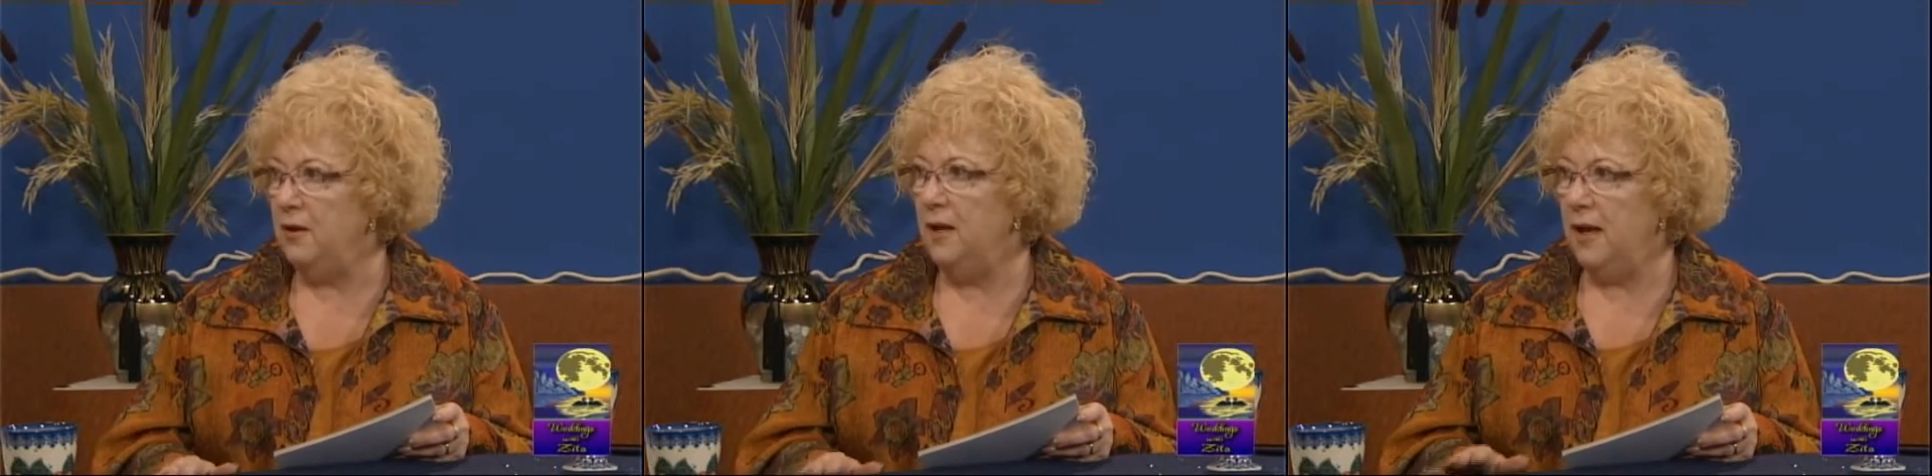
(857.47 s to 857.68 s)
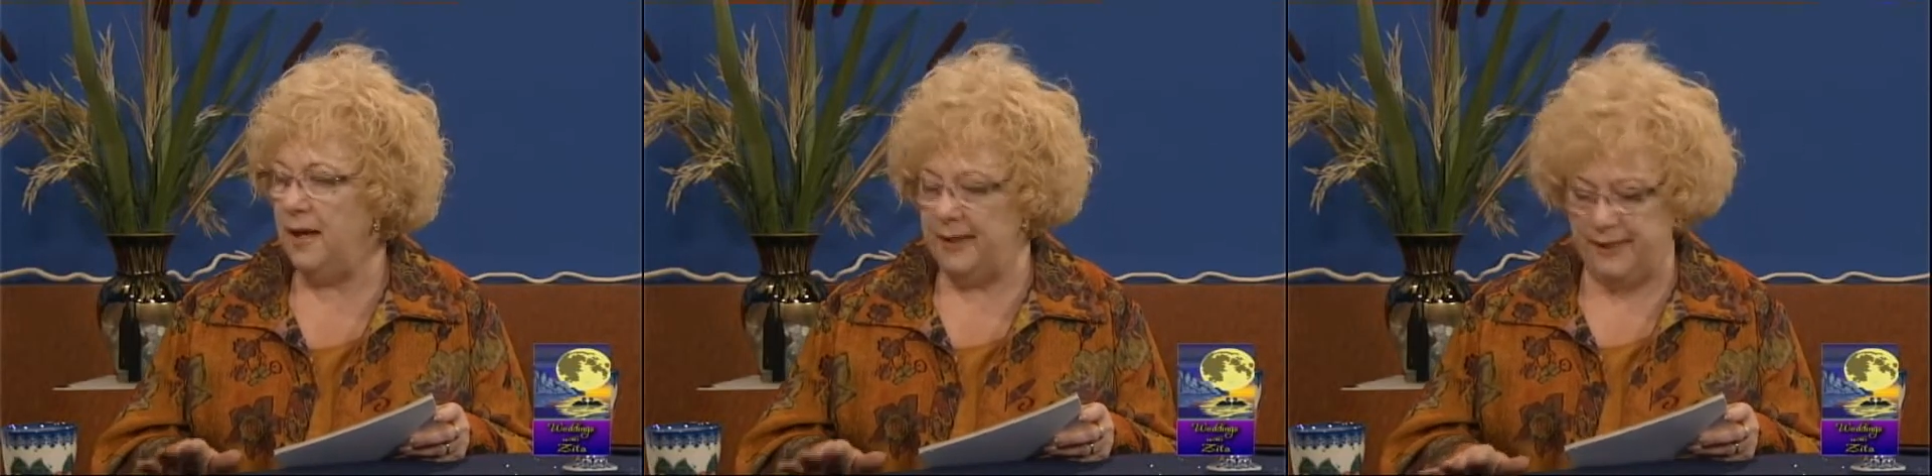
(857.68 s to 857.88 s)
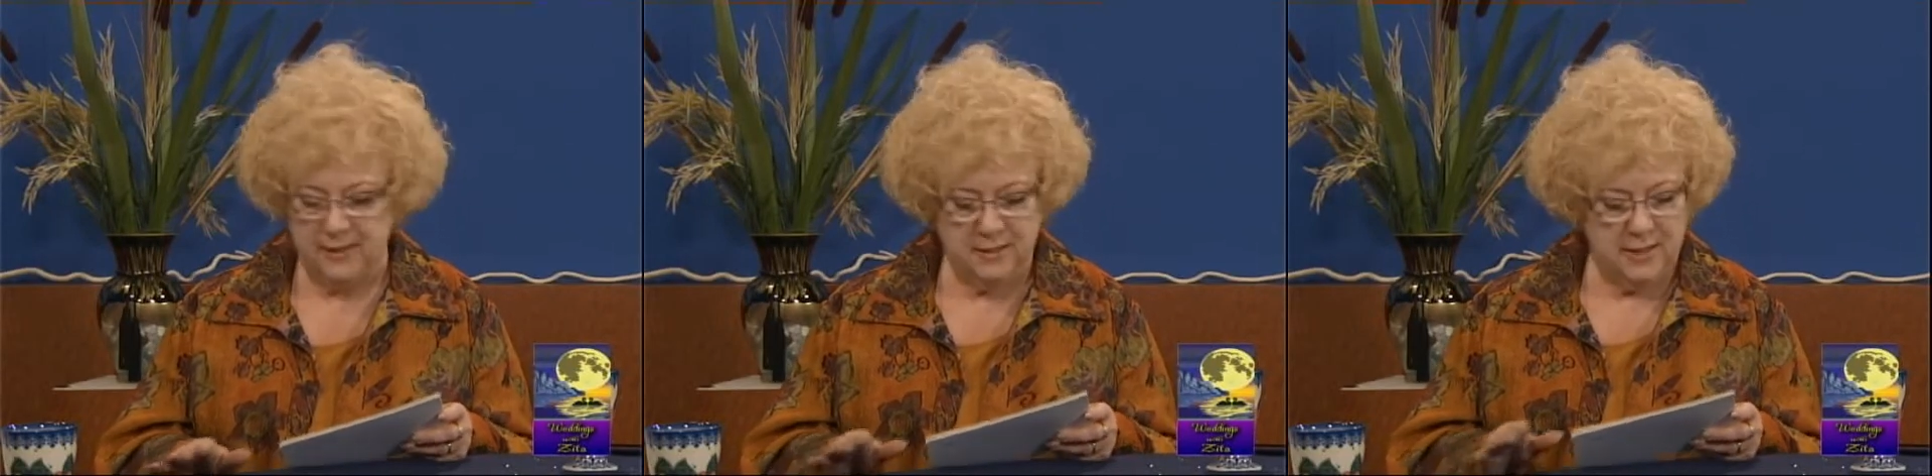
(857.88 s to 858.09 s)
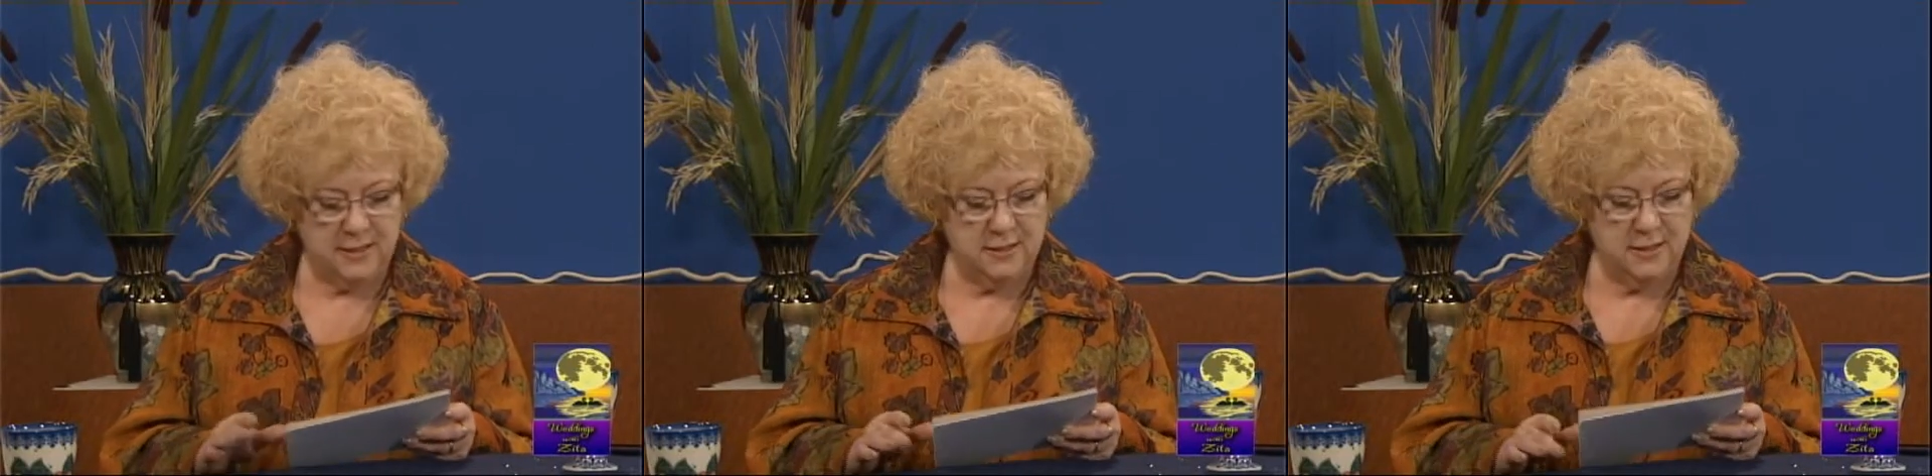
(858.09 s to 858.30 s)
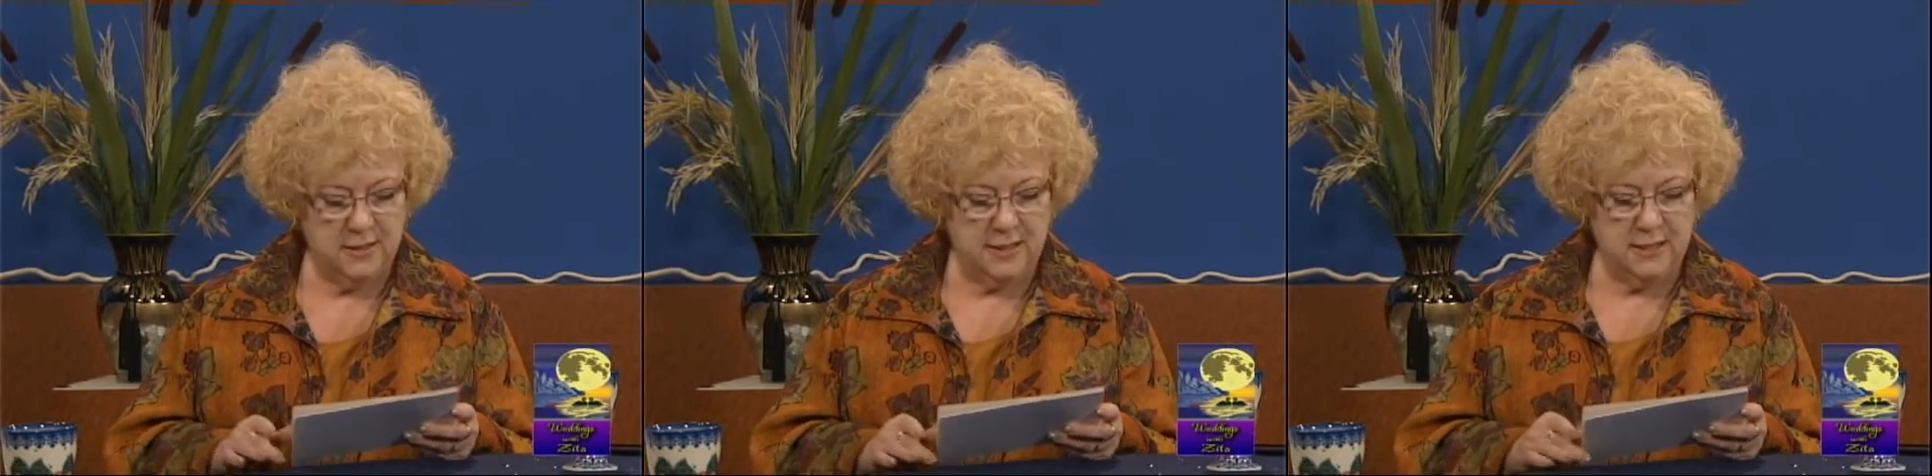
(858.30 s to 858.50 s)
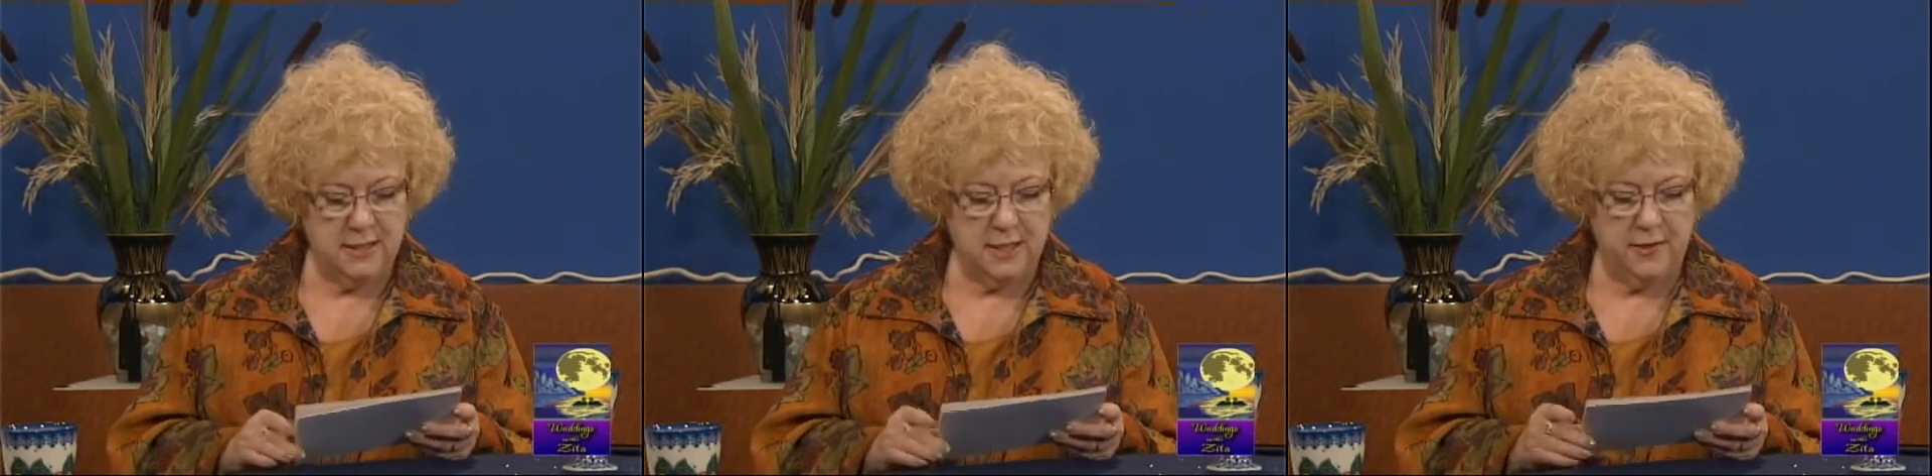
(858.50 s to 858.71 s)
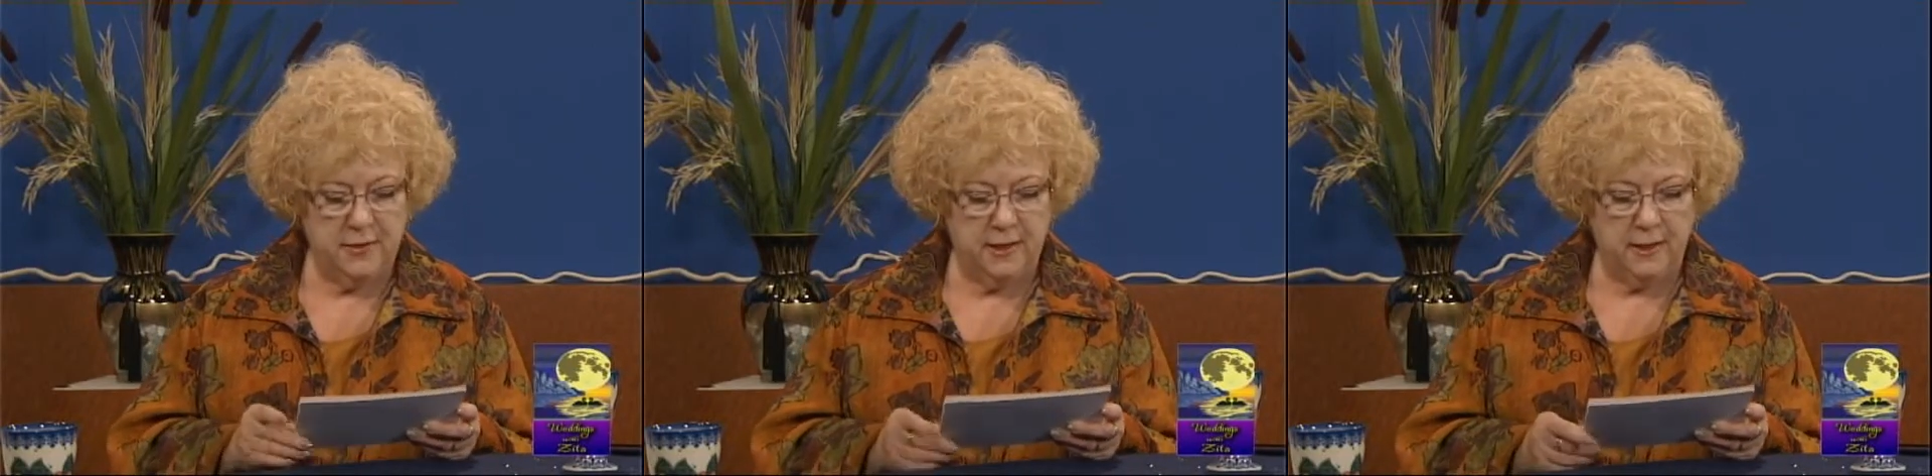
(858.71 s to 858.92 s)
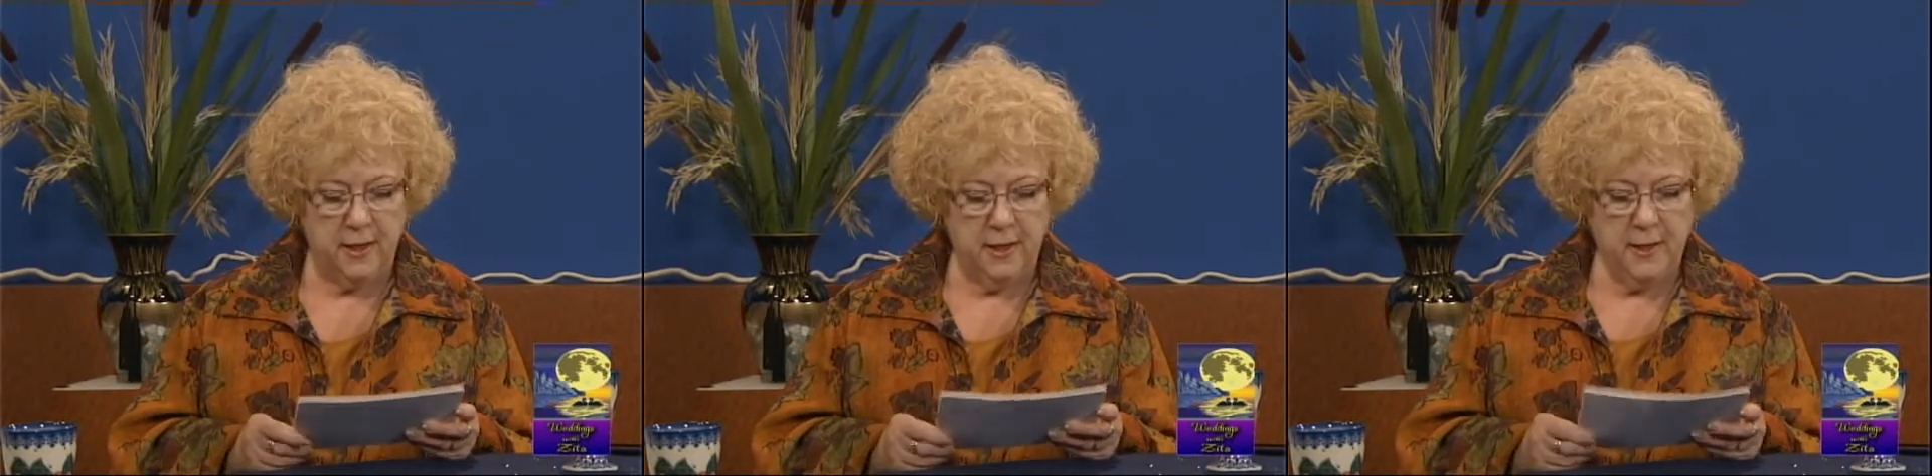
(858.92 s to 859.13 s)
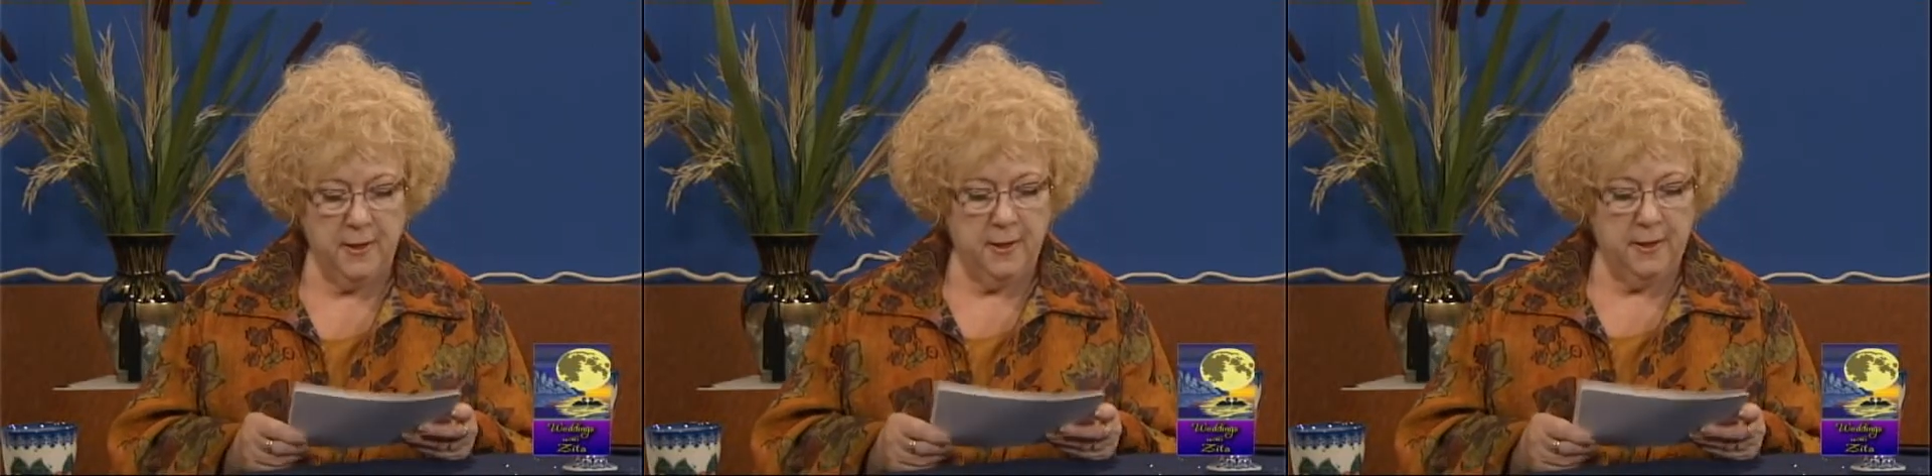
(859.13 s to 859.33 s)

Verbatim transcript: Exactly. I guess that's exactly. that's the thing.